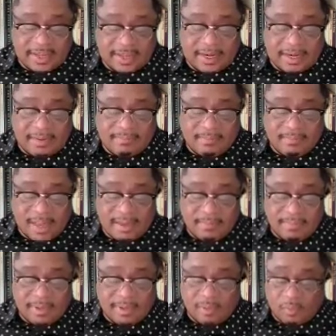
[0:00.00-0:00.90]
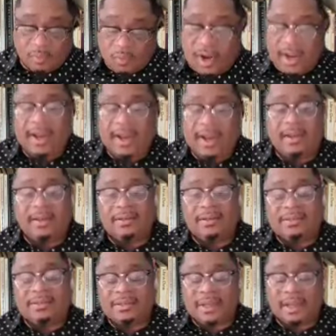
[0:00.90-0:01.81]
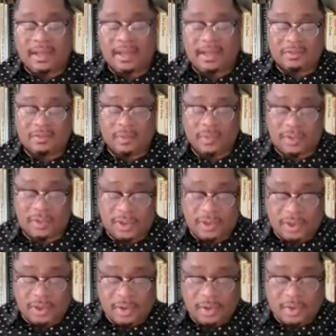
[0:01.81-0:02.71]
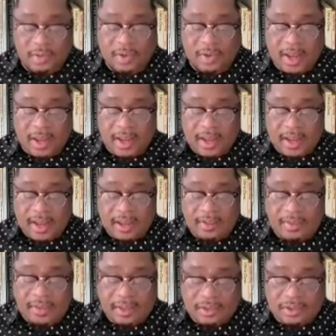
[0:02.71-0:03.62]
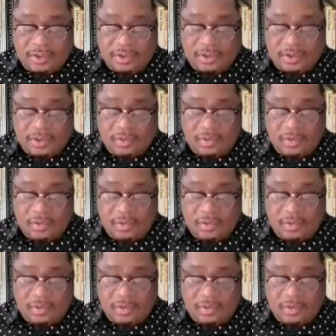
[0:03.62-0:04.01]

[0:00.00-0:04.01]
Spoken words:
that it may be well, it says, with you, and that